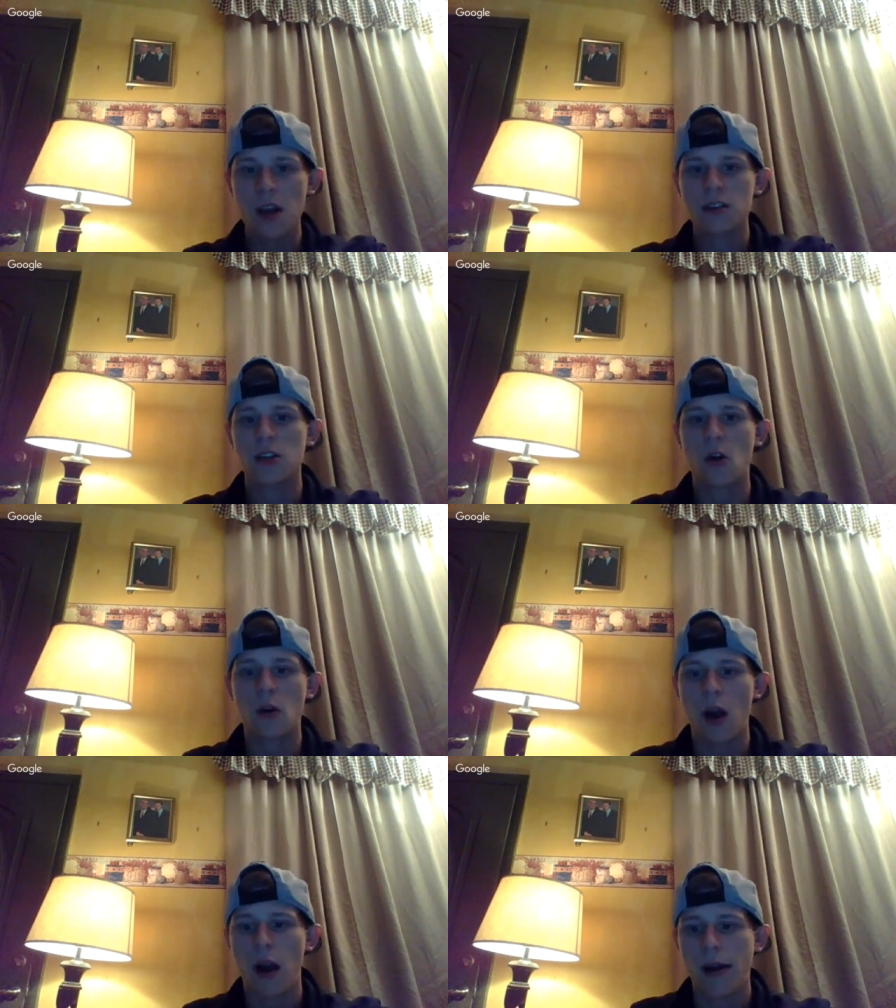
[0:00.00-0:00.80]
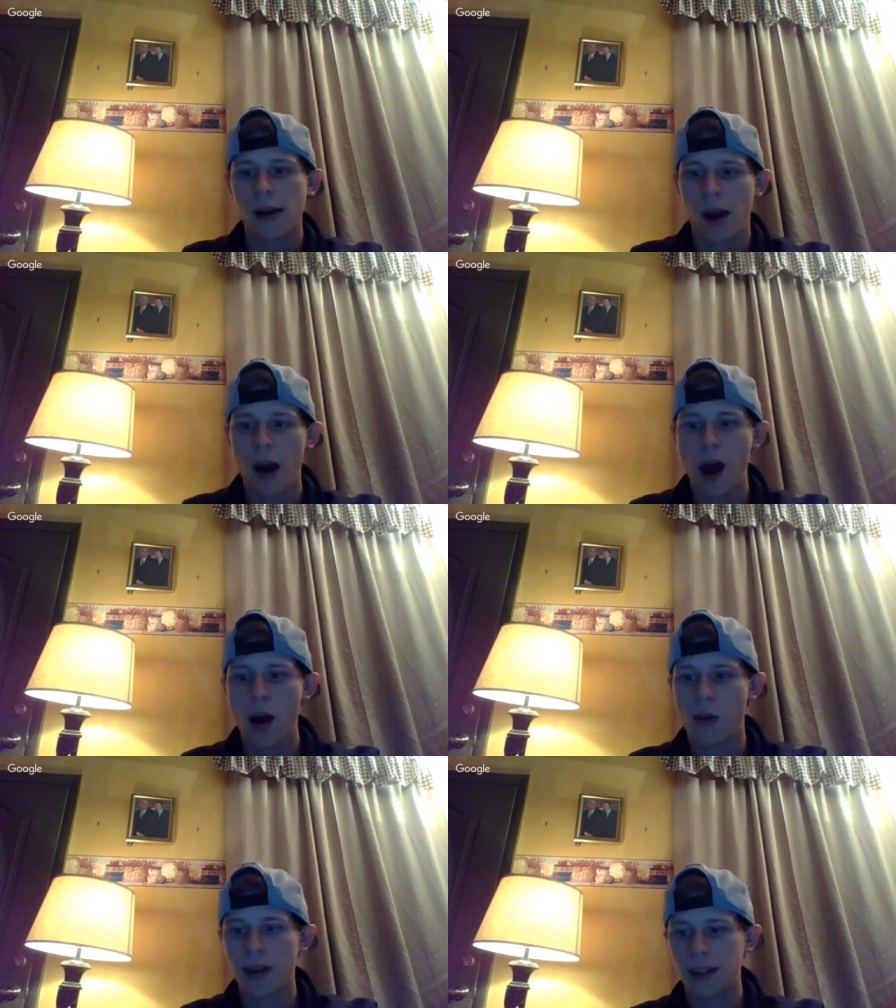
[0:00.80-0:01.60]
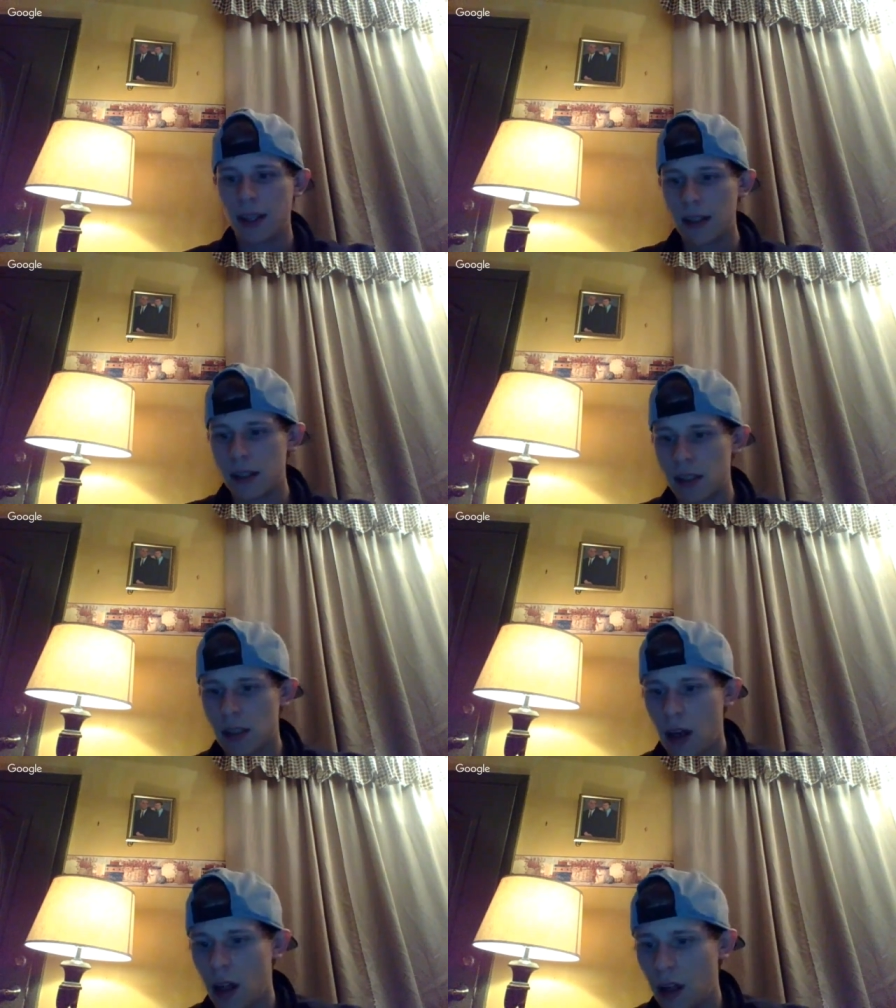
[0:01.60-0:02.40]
So I think that's a